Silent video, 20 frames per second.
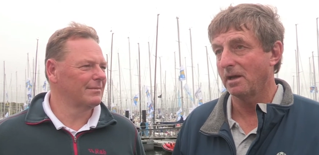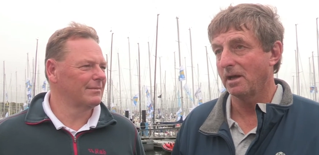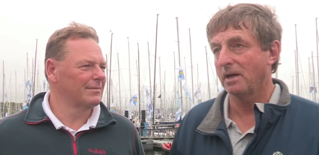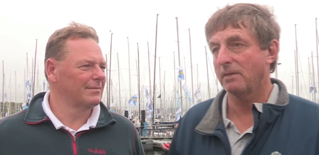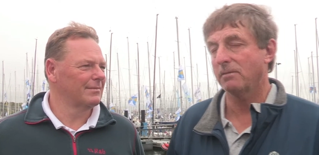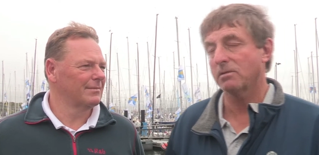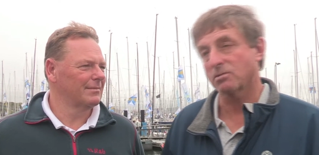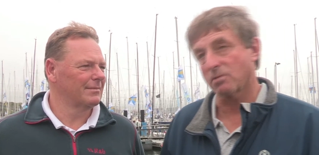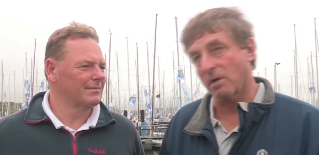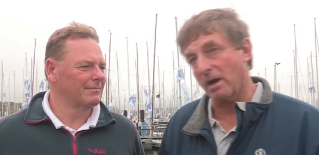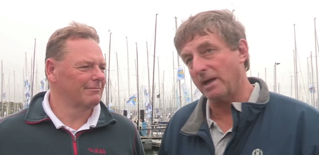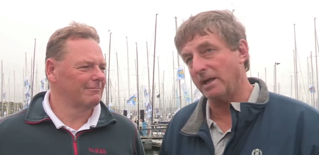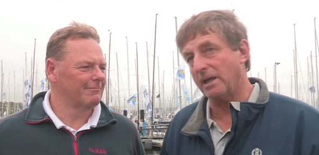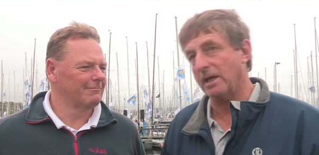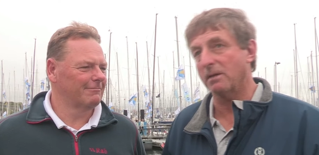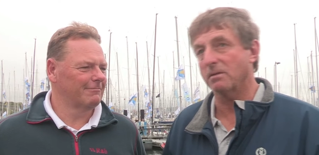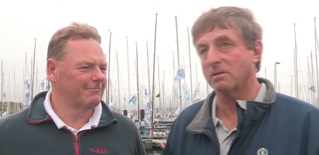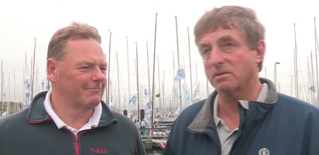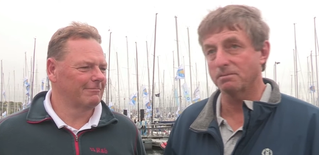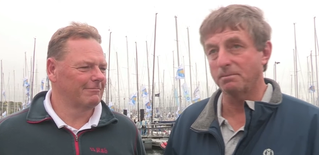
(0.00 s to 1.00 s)
Speaker 1: It was
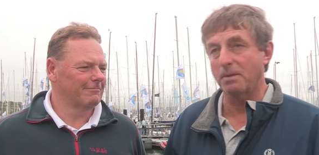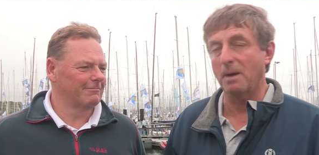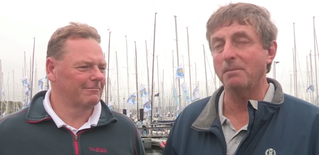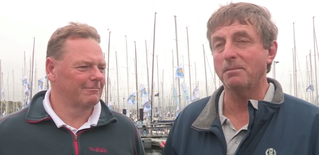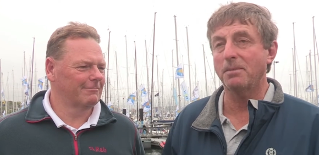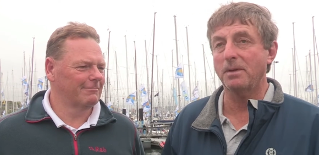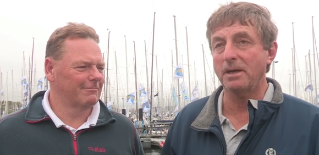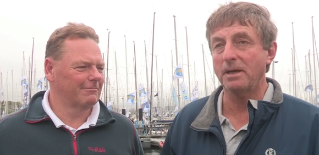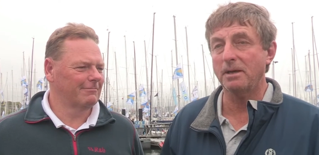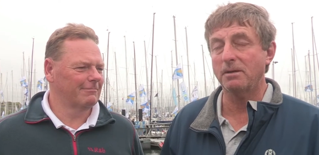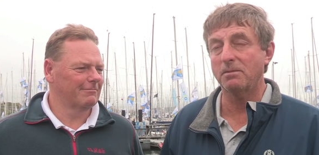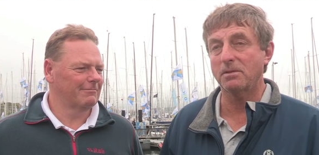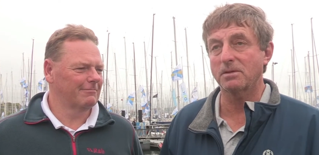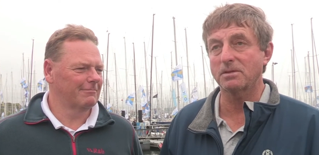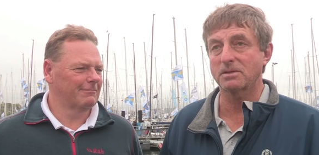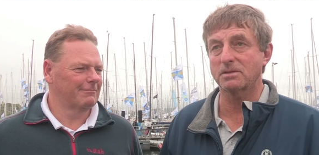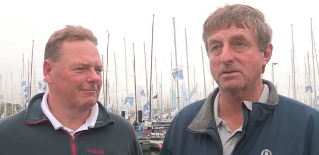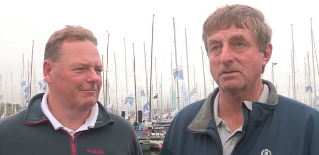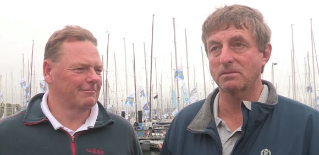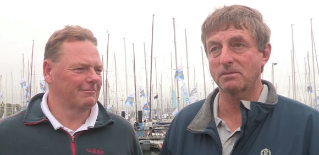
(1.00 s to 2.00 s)
raining, it was bumpy, it
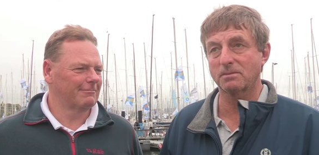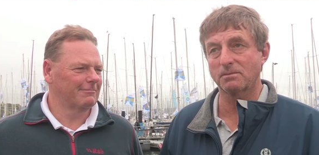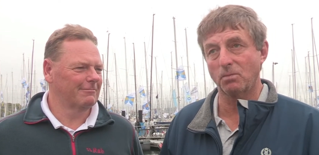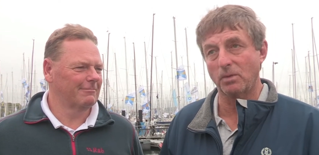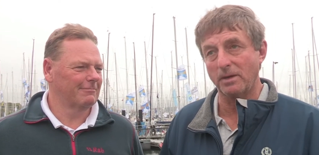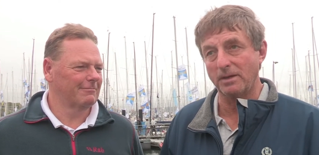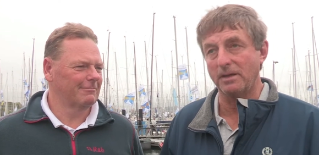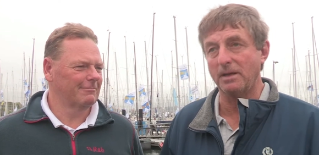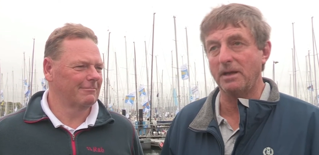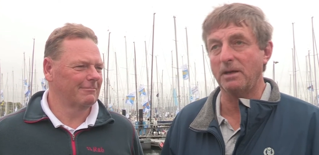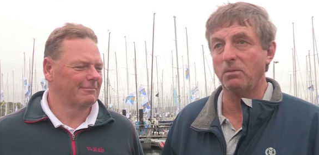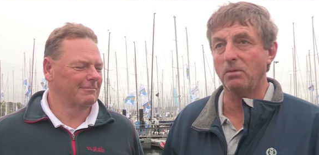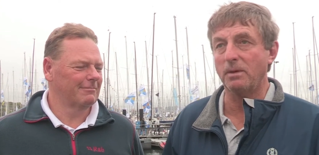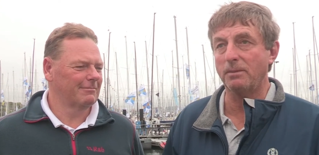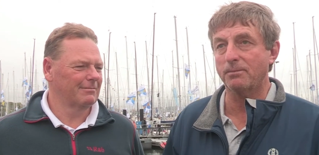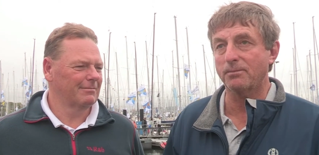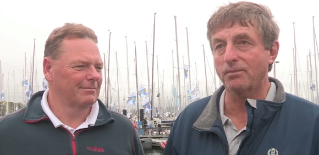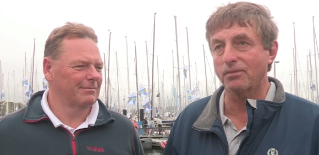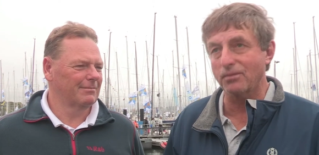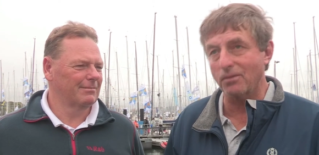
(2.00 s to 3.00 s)
was windy. We
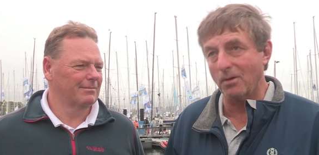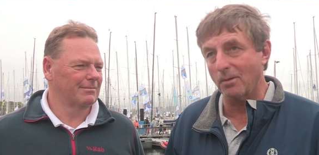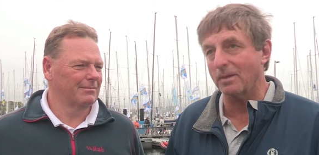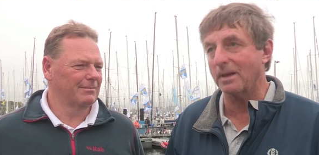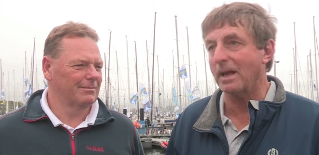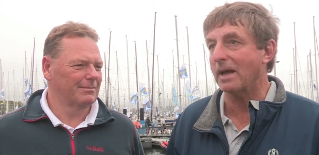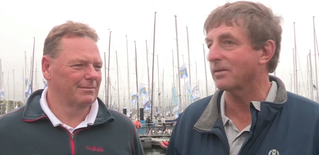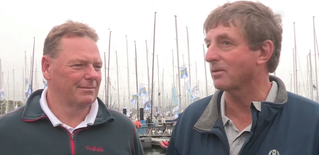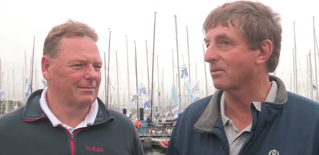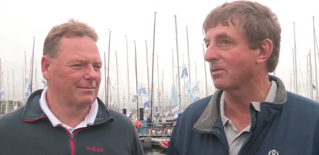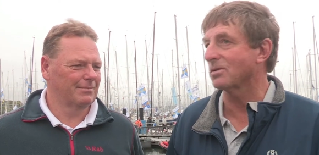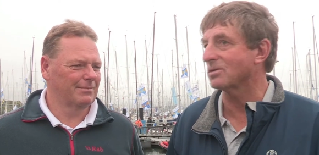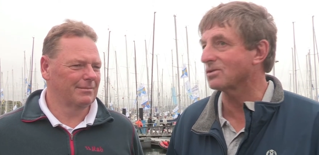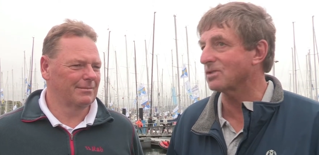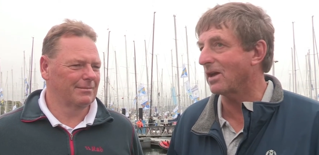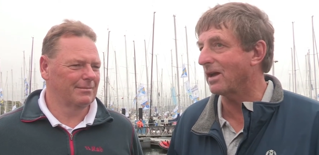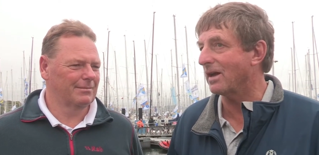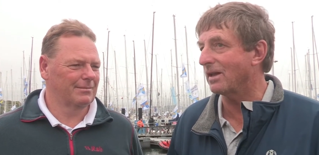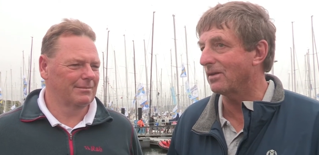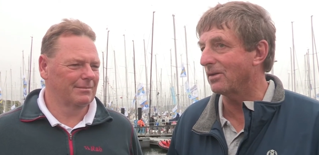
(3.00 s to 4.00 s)
probably had the wrong
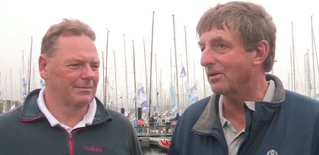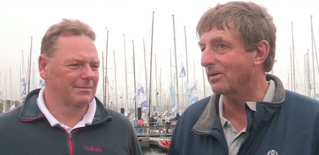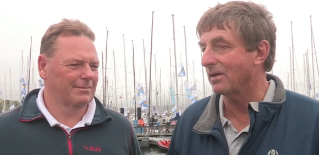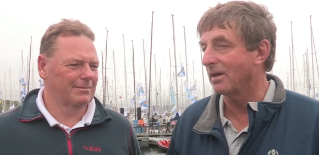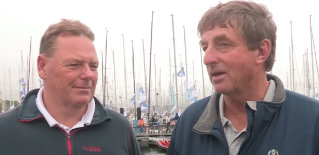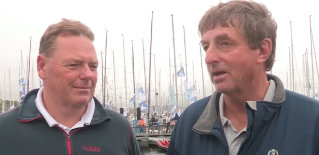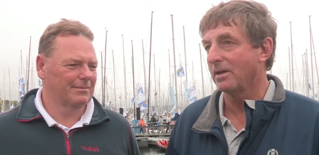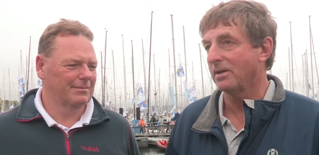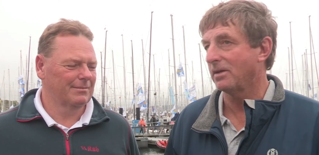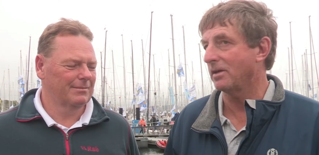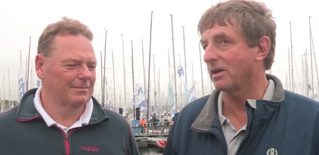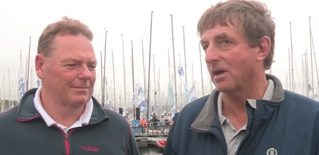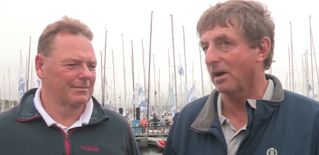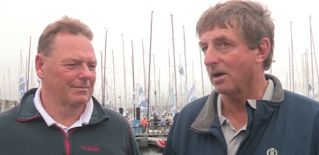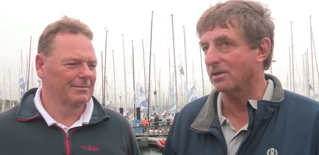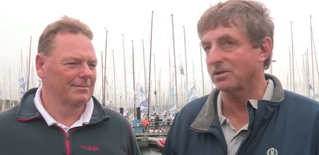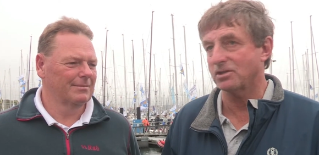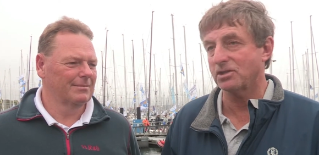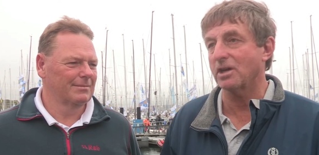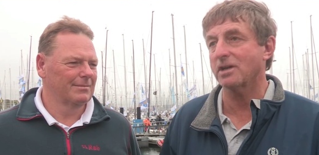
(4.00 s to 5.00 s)
sail on. You
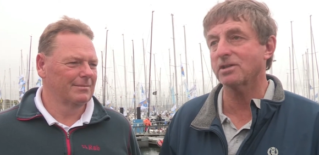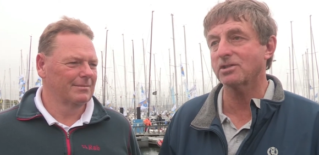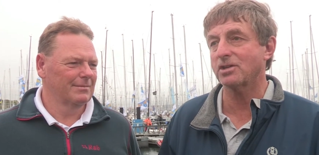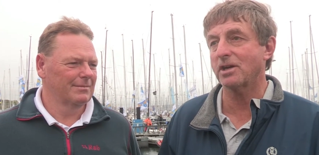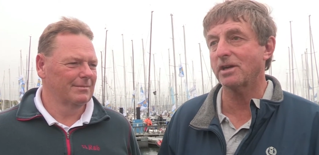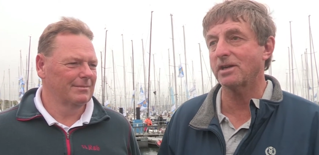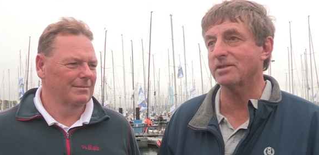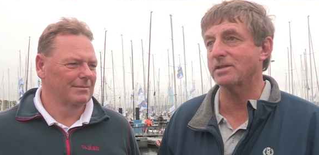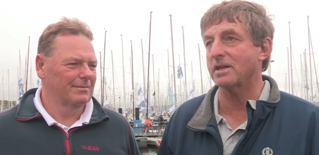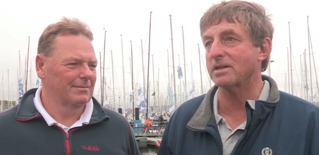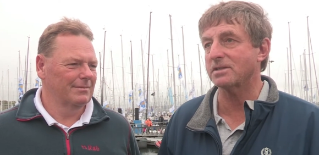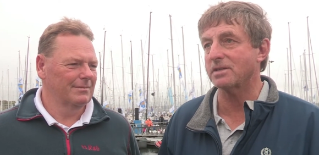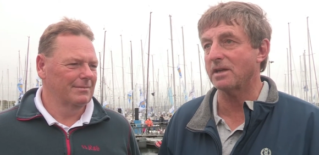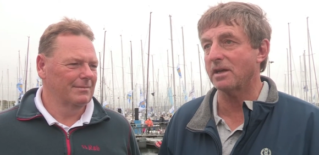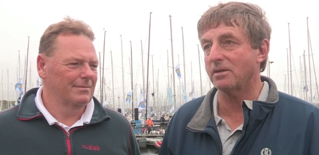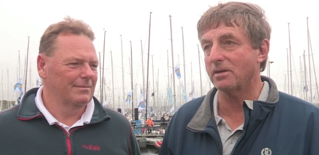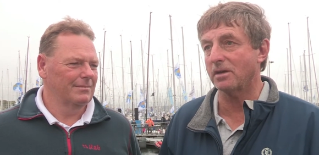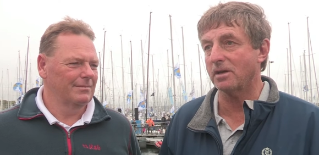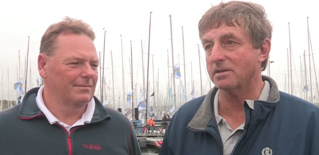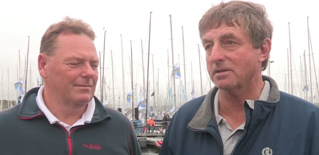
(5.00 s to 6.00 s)
can't just change that
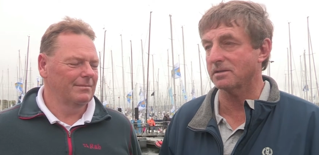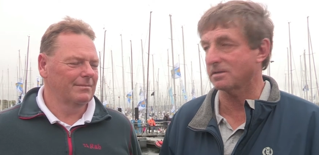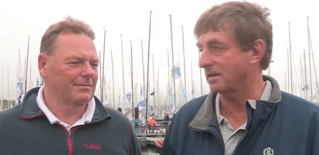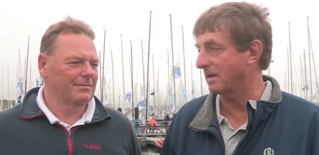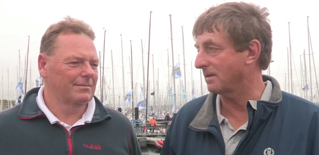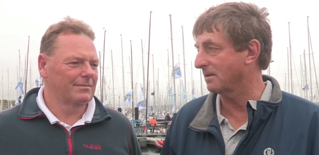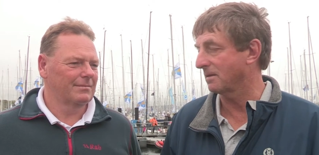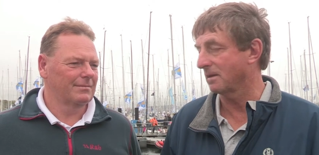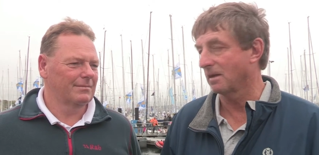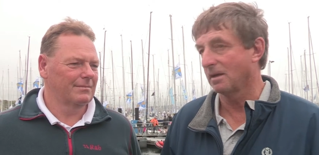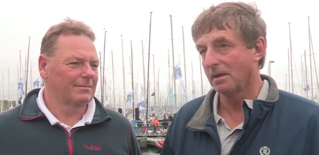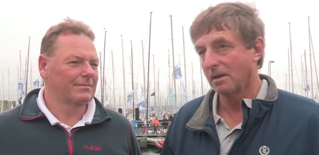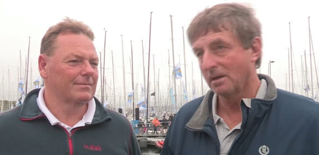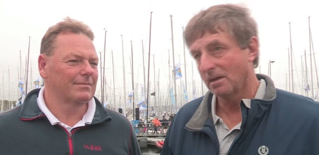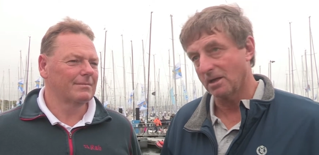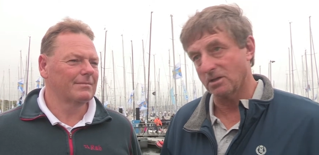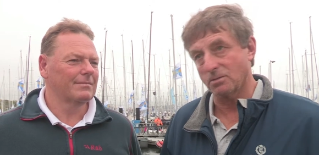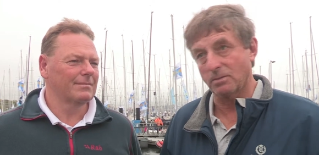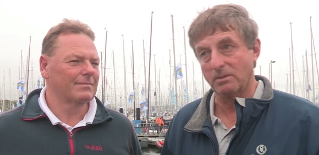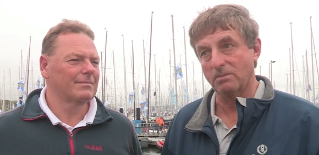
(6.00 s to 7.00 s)
sail. You can't send,
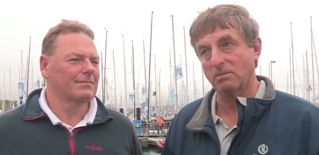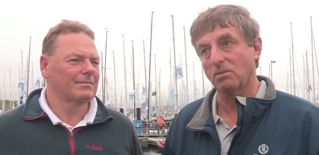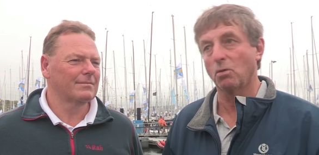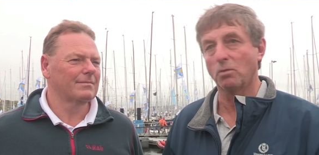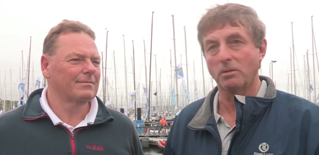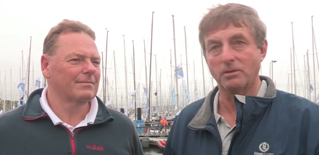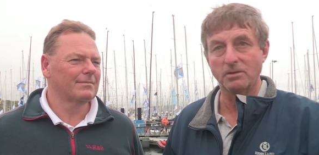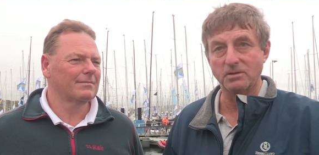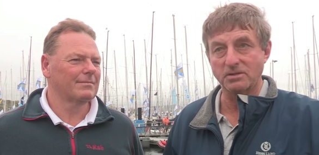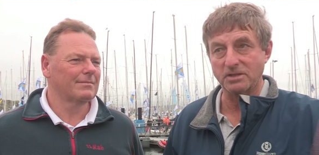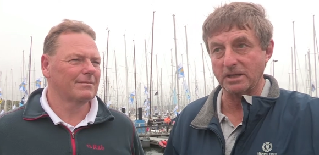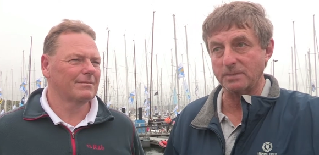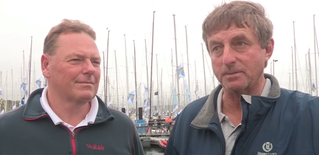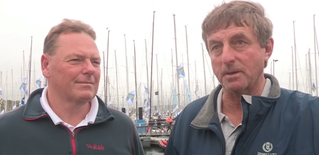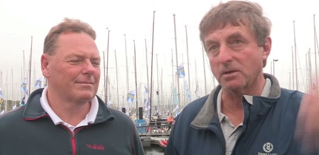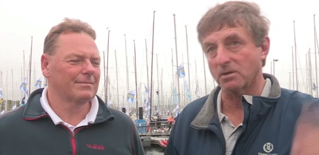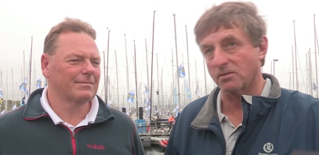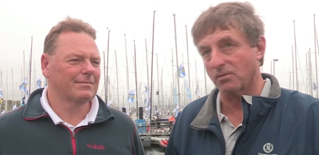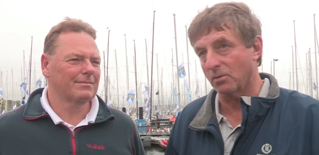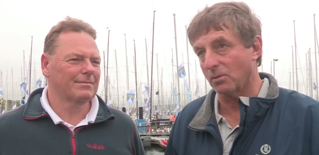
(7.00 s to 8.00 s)
as we normally do, six
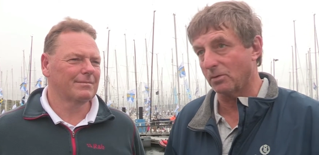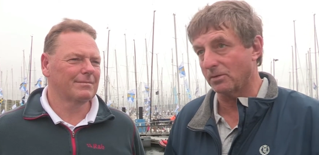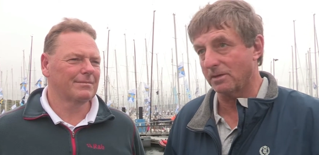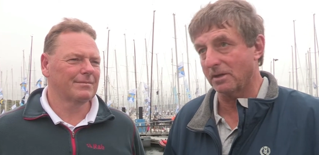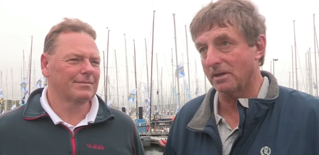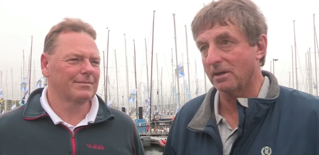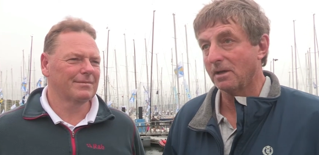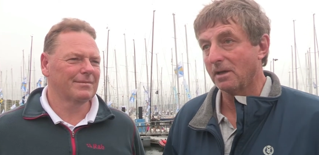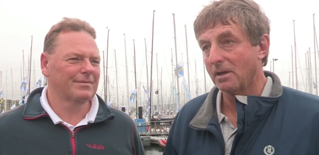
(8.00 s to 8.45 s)
blokes forward to,